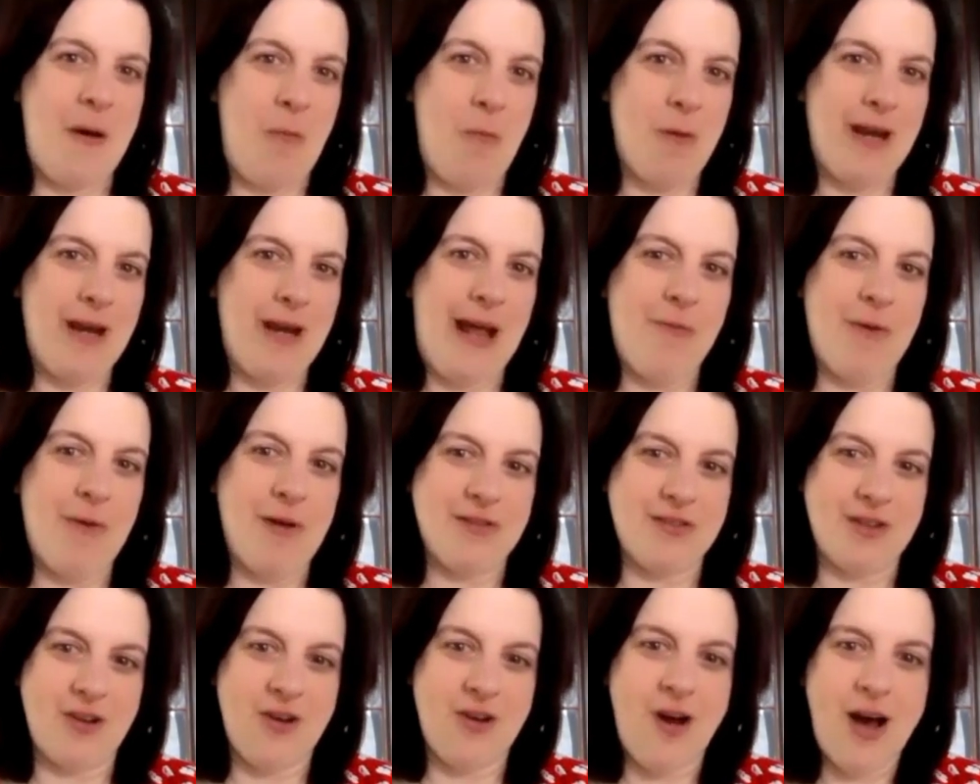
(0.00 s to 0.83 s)
when I
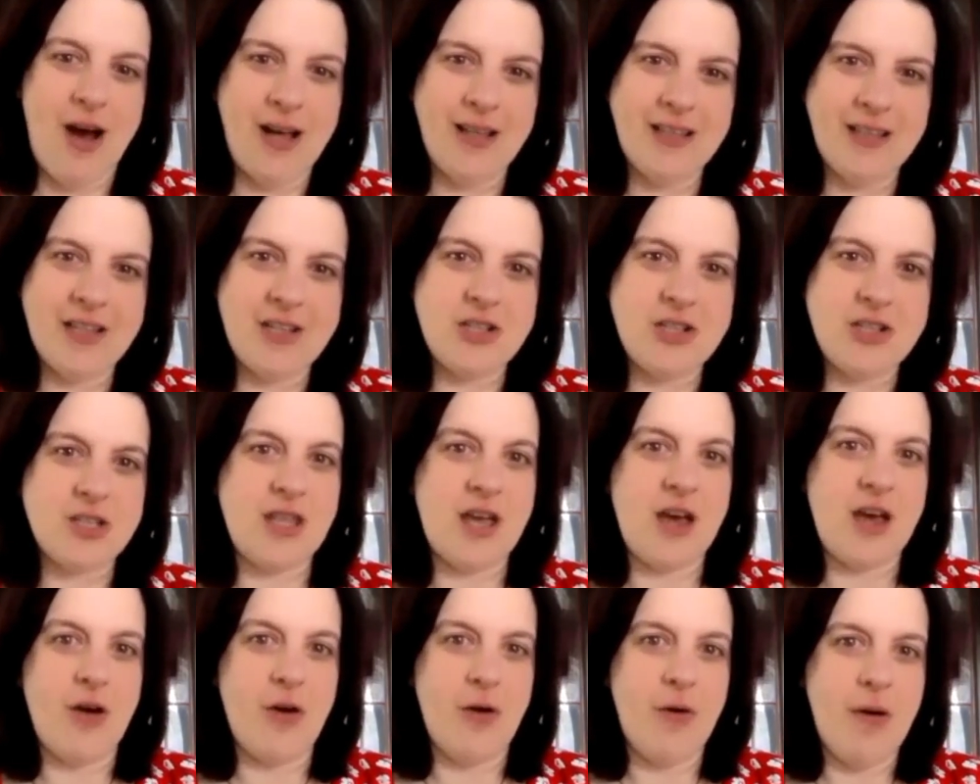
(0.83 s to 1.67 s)
went to college,
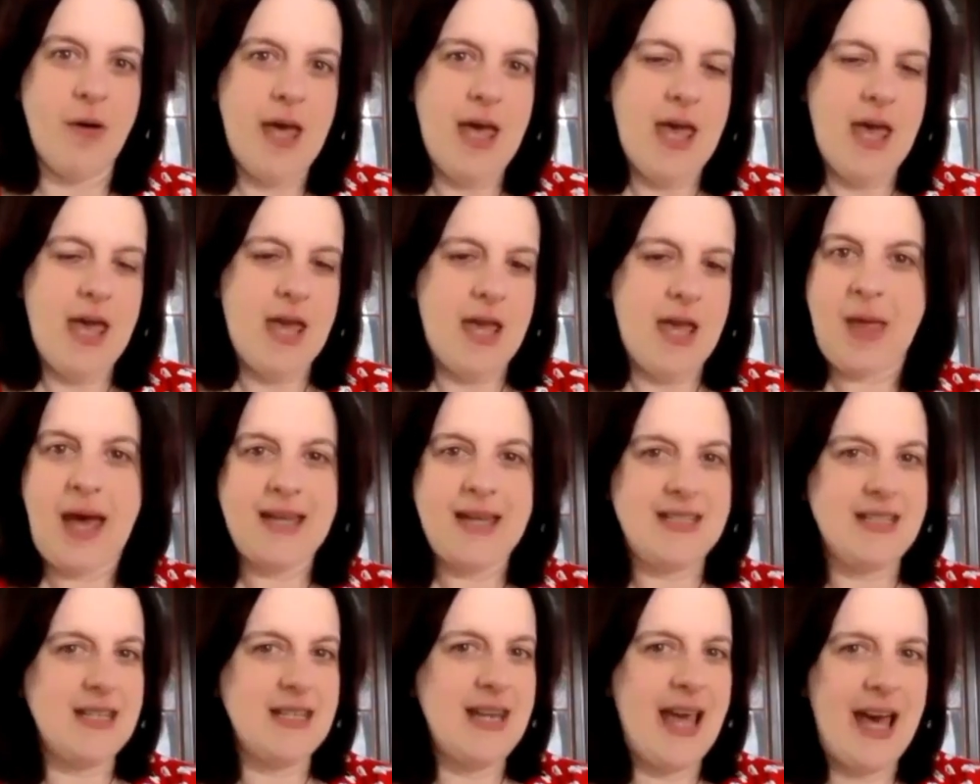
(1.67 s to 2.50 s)
though, I
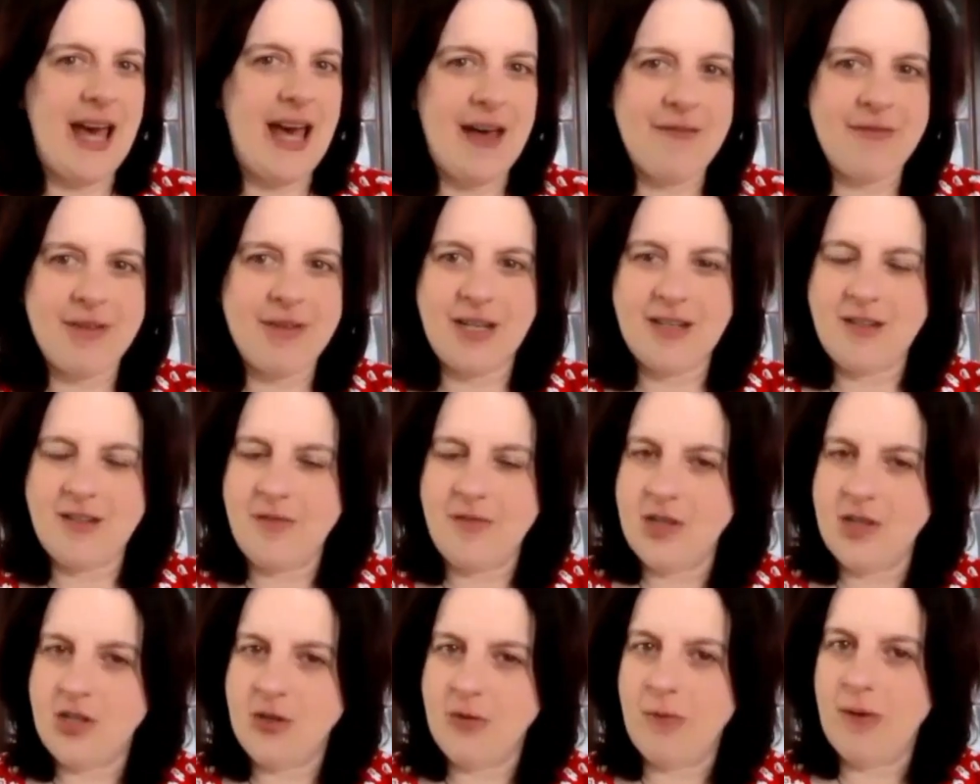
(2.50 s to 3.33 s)
didn't have an
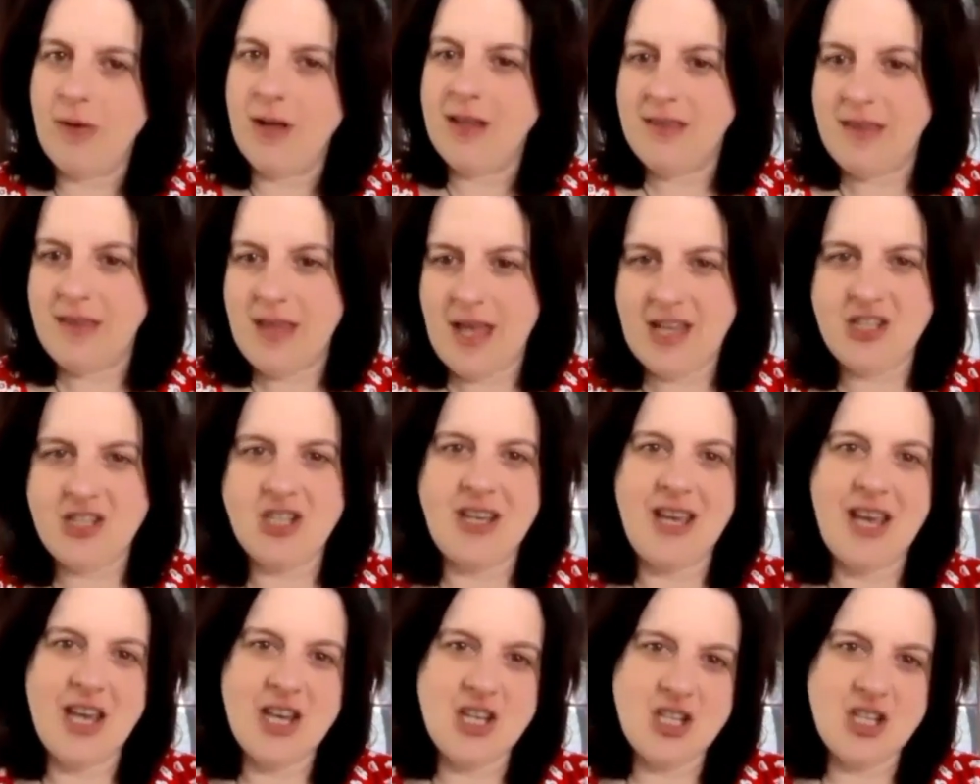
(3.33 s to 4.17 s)
individual
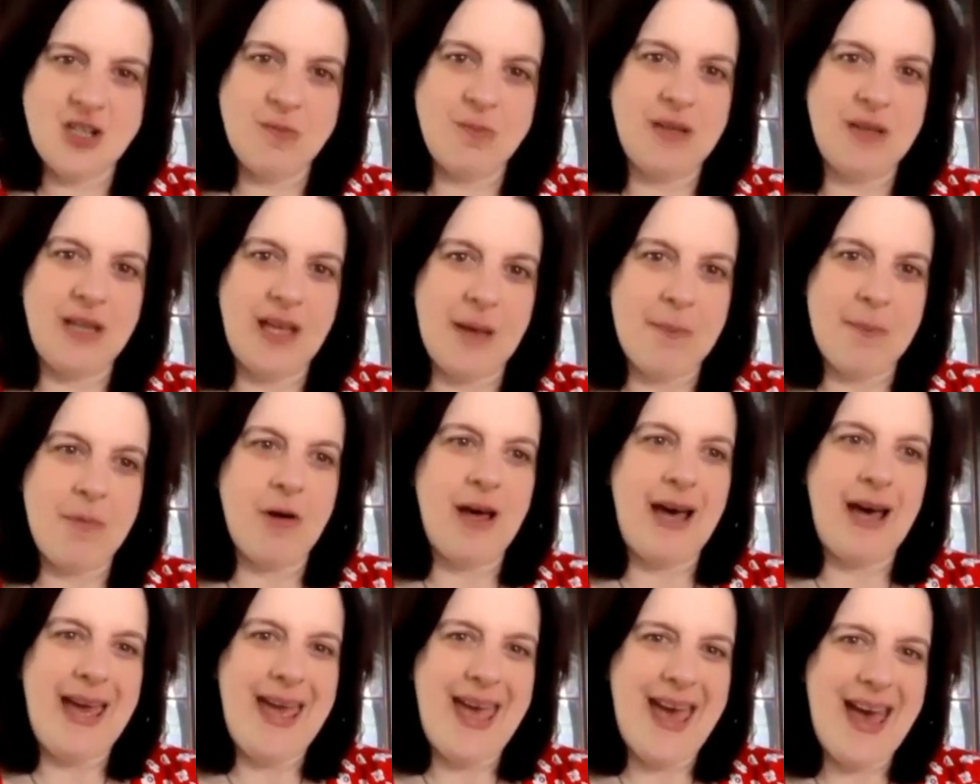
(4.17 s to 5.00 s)
education plan,
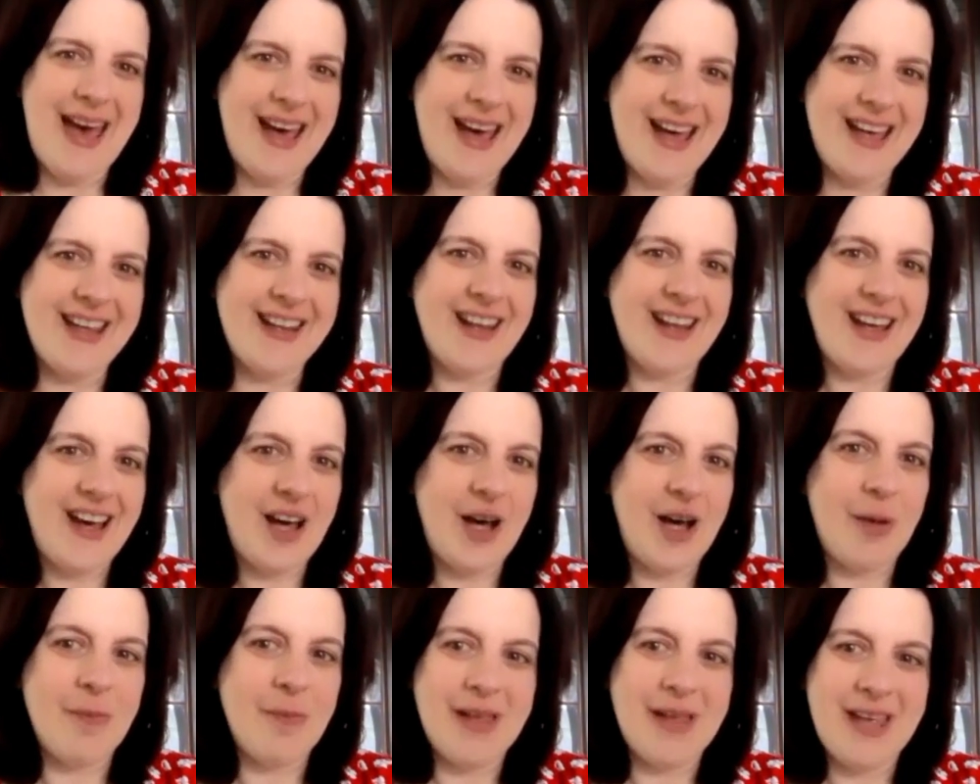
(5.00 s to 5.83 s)
but I had
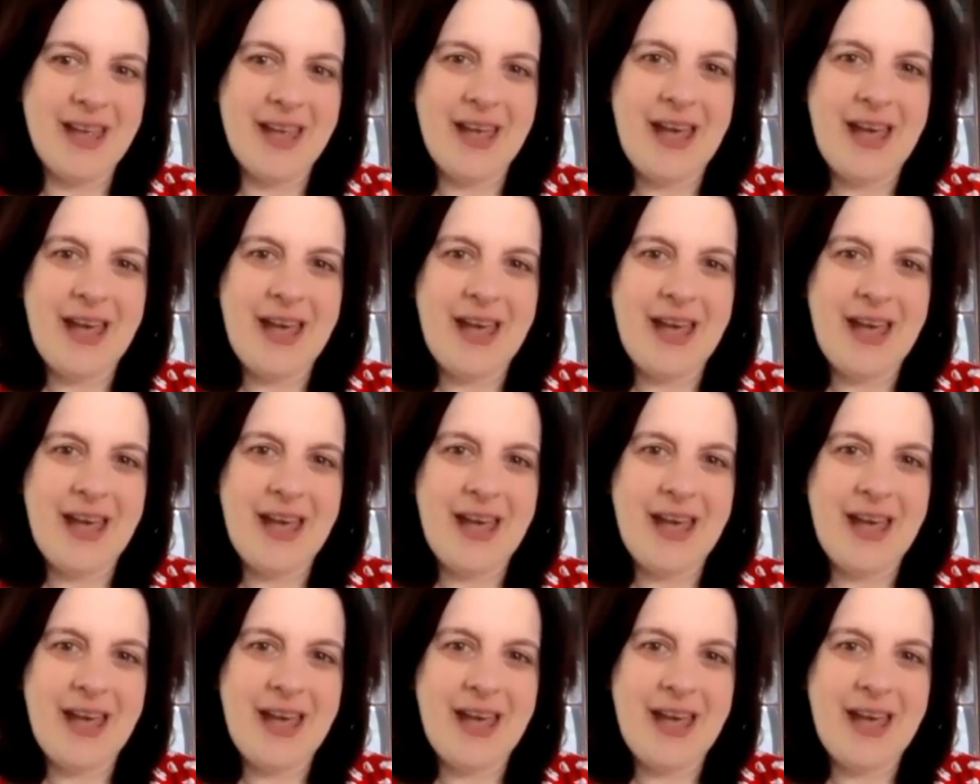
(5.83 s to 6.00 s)
um,